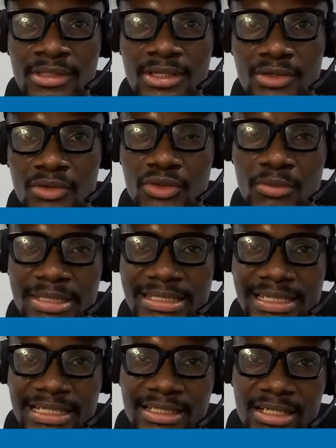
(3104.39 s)
to be
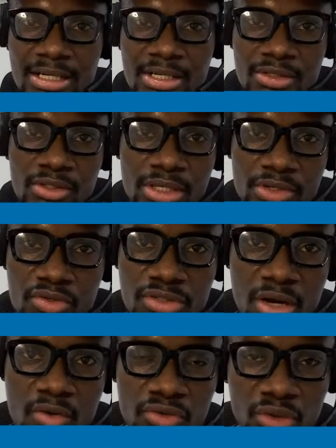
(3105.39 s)
sent to the user
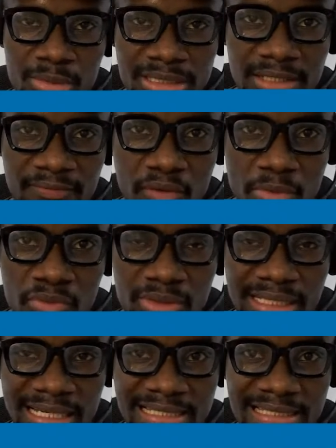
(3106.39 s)
who submits the form so they
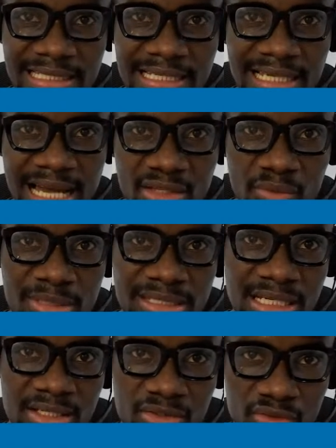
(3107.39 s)
can see it and to be
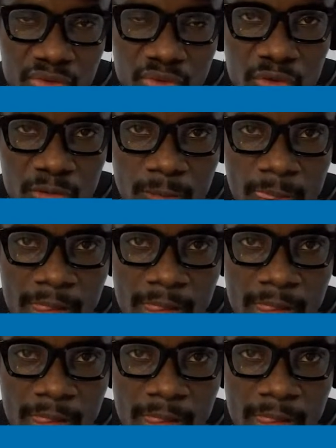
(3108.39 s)
sent to you.